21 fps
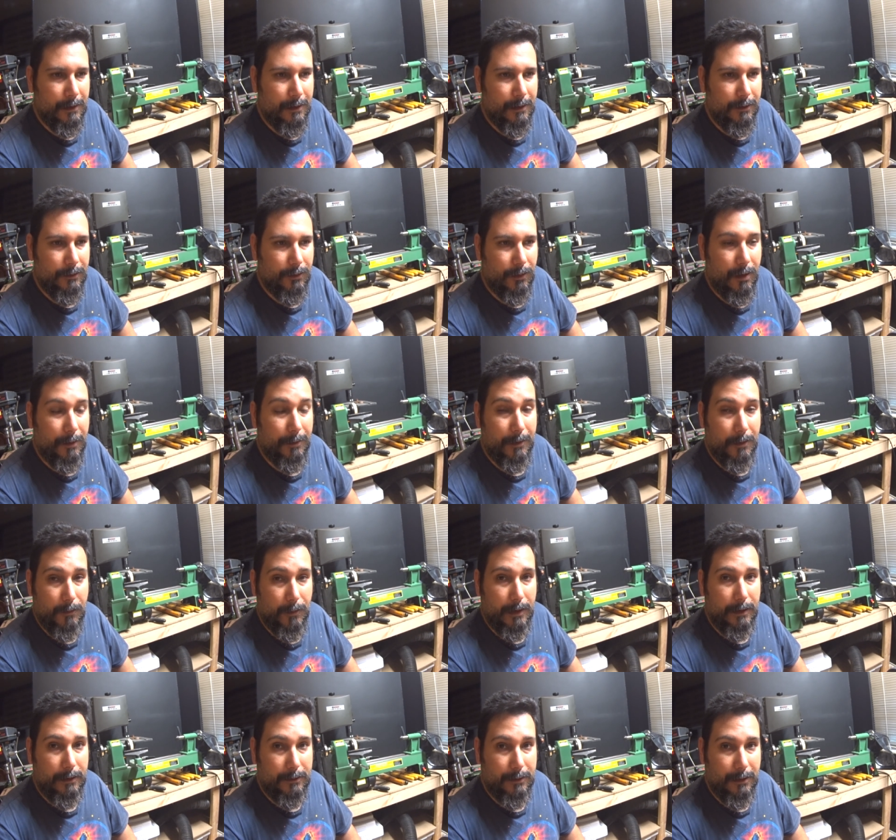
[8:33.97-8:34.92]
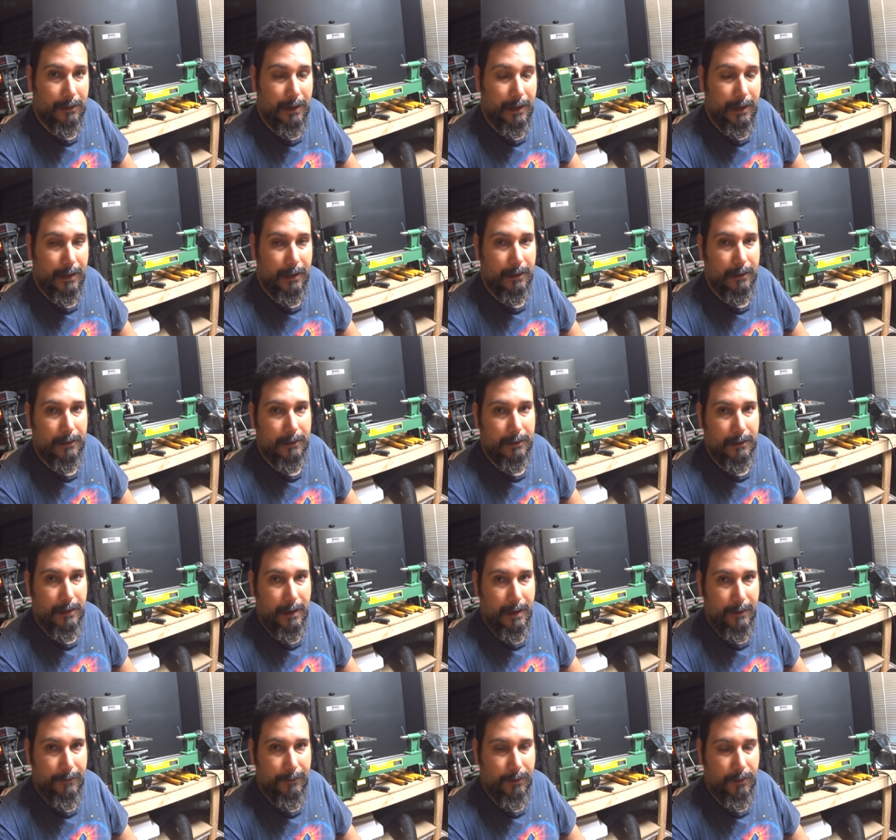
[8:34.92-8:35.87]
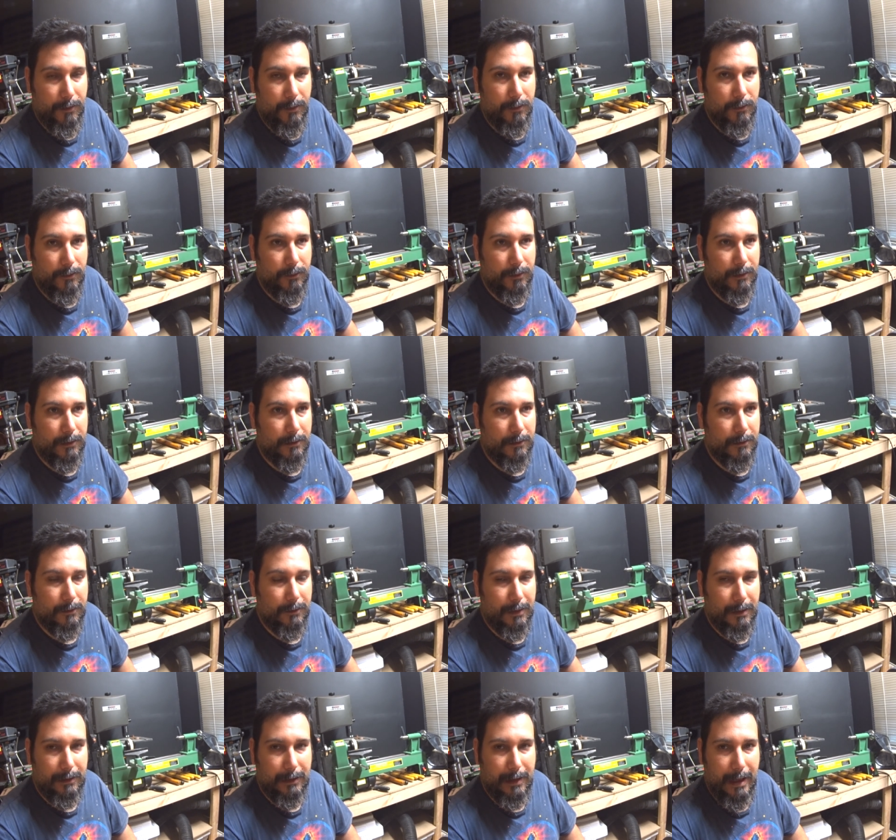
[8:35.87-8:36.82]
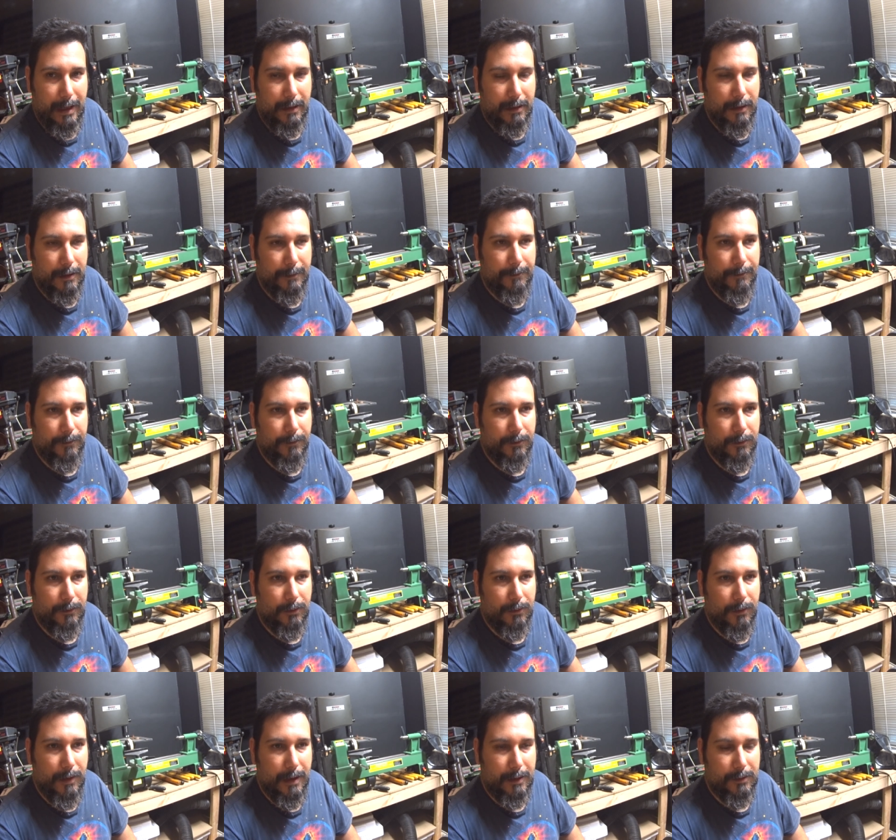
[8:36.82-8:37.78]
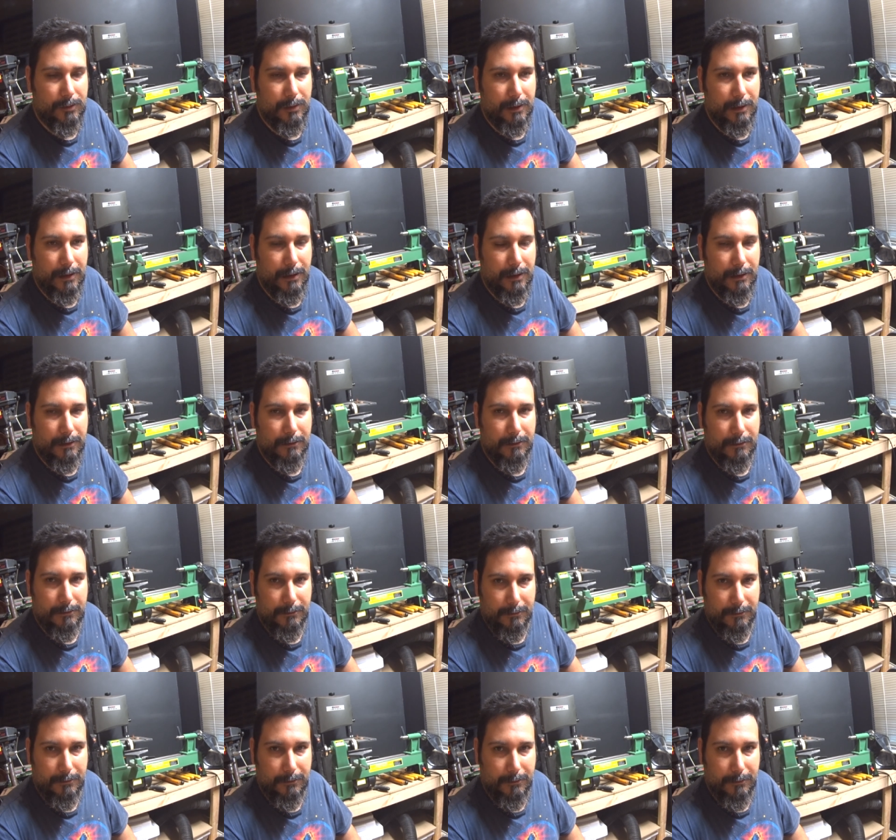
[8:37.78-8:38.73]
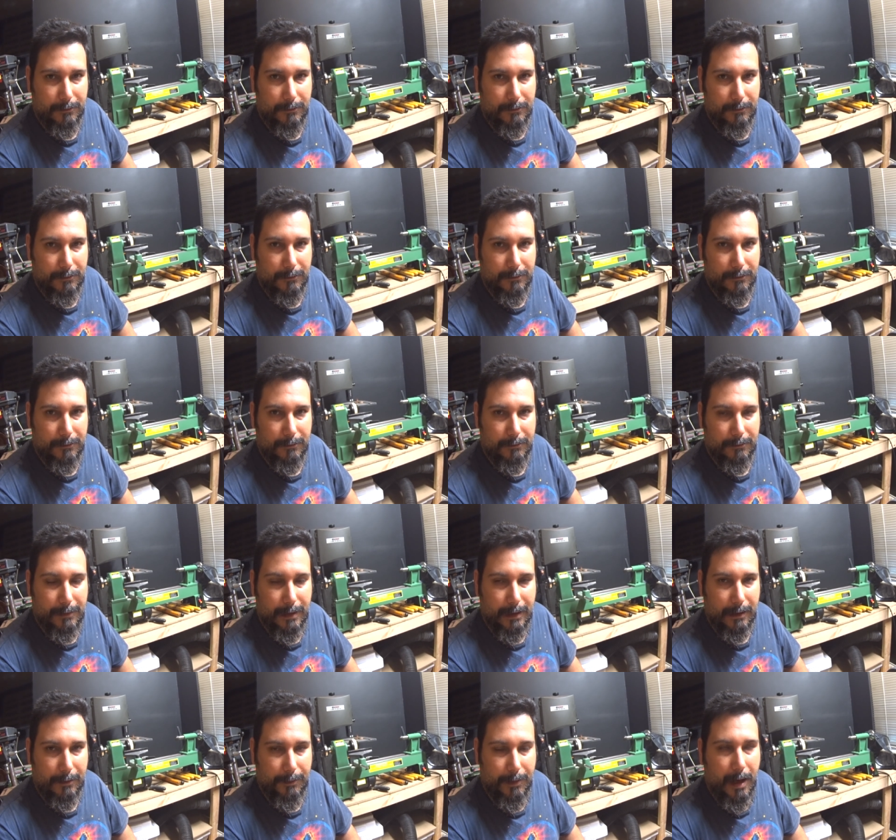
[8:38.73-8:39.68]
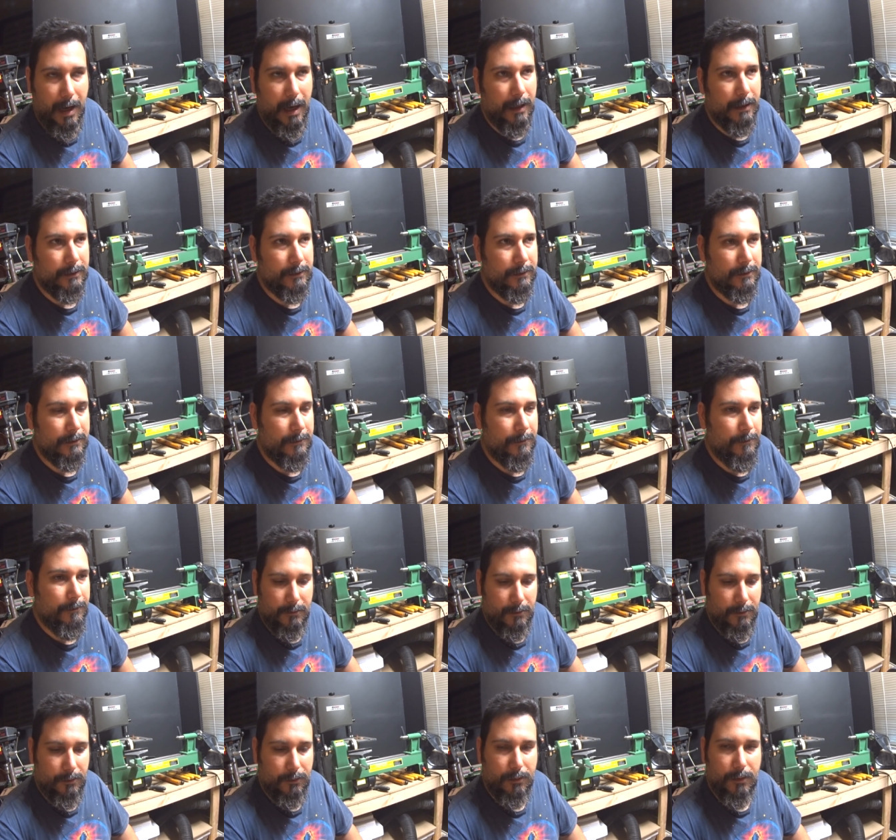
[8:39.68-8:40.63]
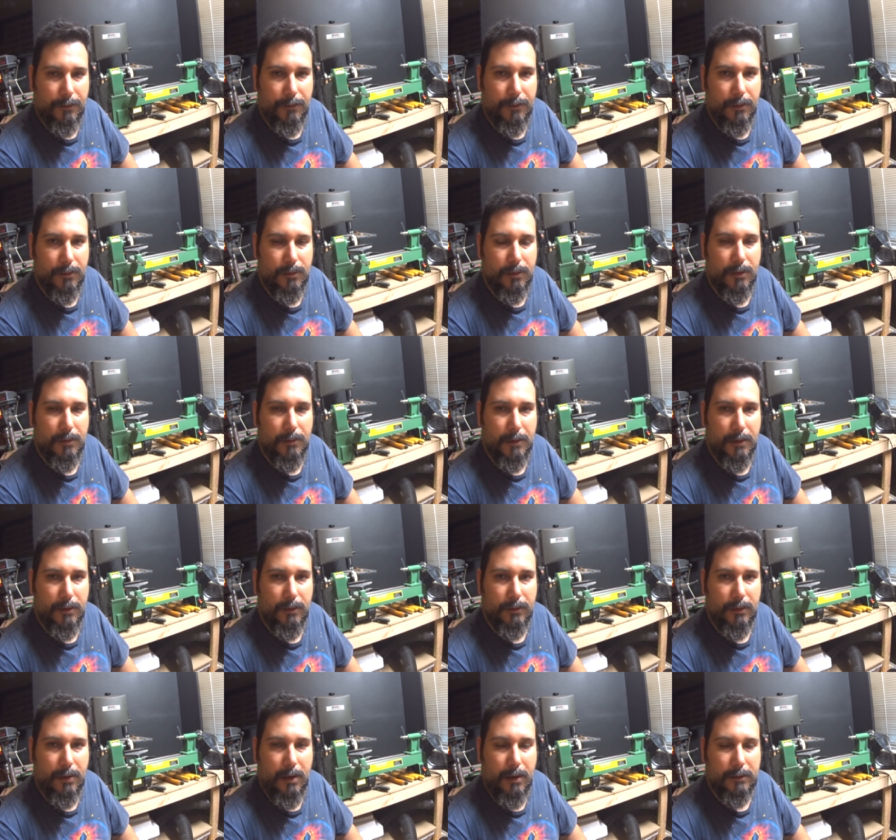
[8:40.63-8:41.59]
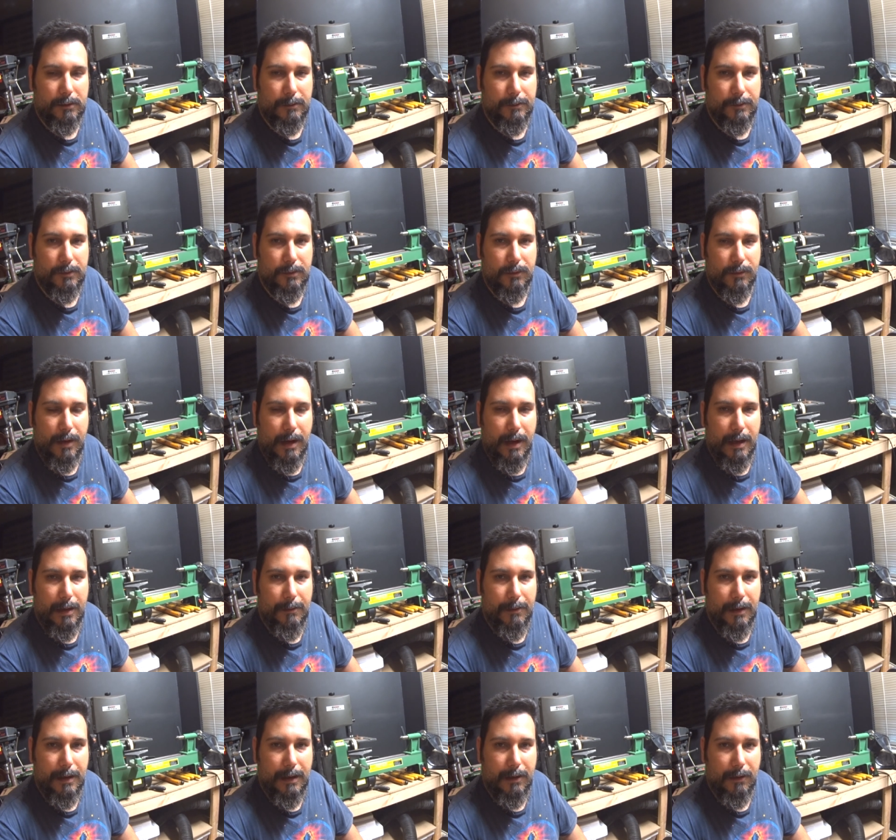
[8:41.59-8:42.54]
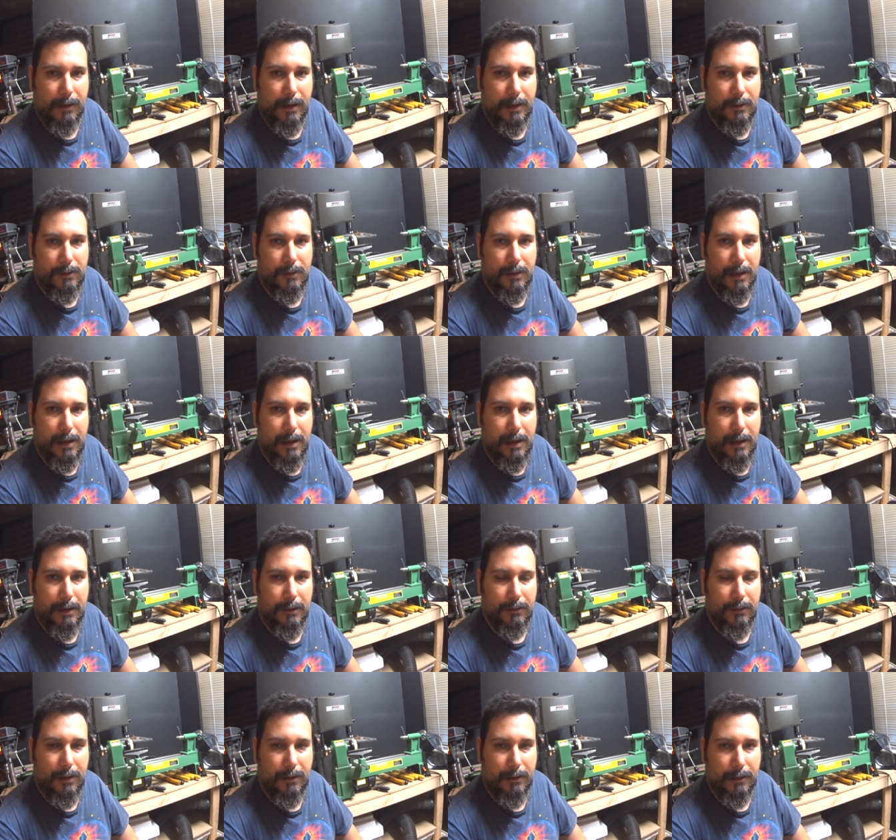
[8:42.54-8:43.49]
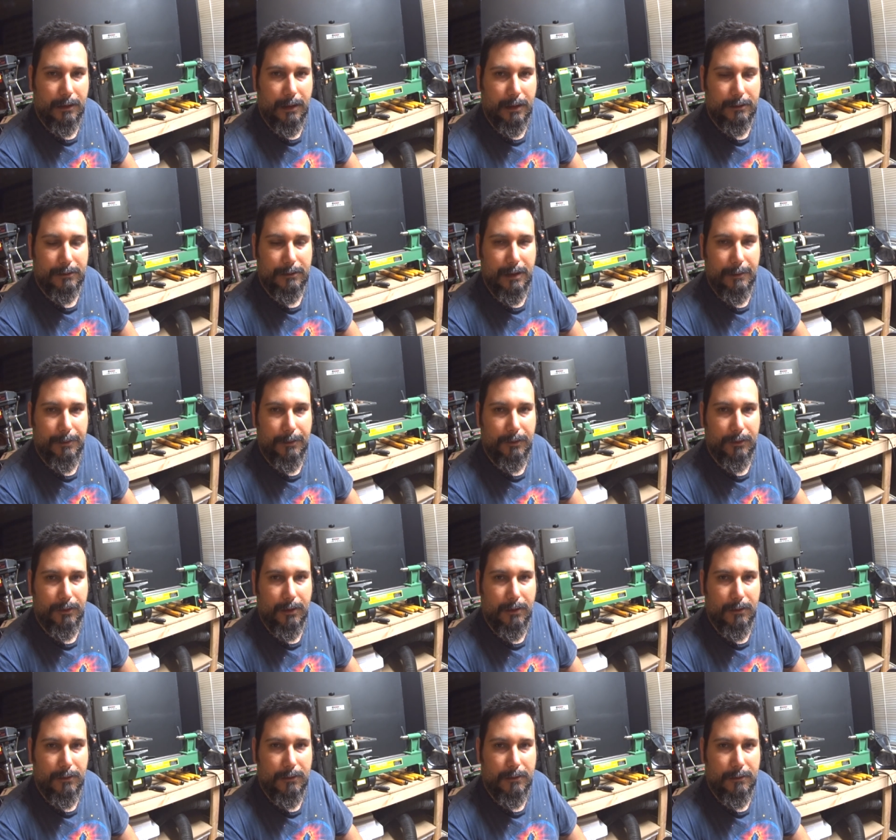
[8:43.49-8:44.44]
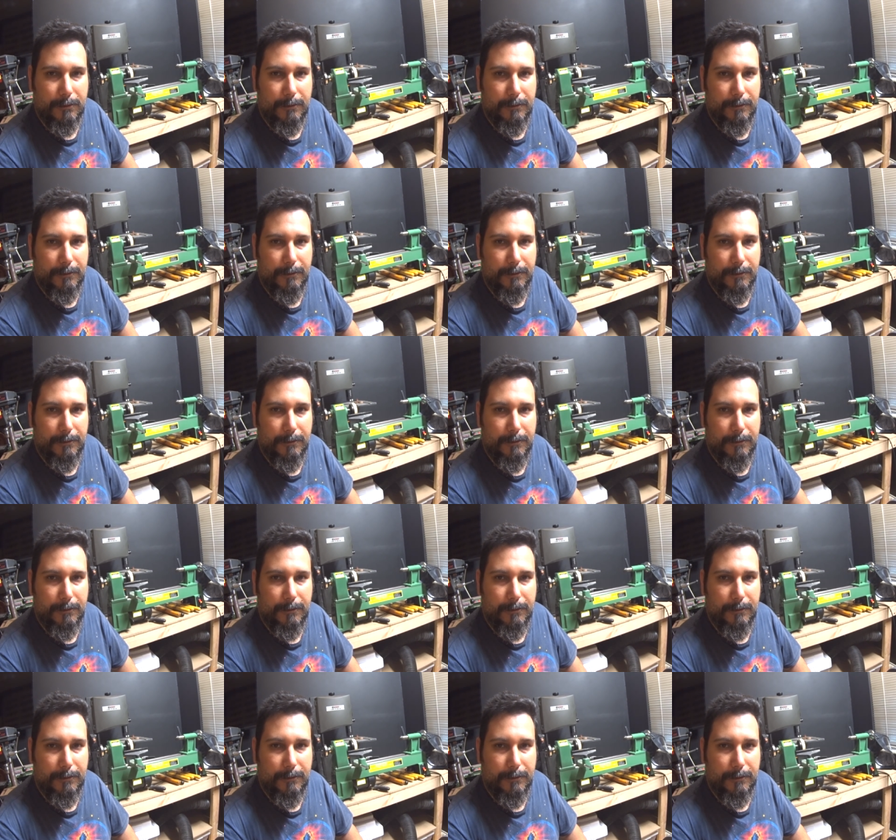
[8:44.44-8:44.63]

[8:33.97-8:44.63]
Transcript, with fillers: So I'm going to wait till I have those and set that up to actually make a box. So if you enjoyed what you saw, subscribe, and I'll catch you guys on the next episode.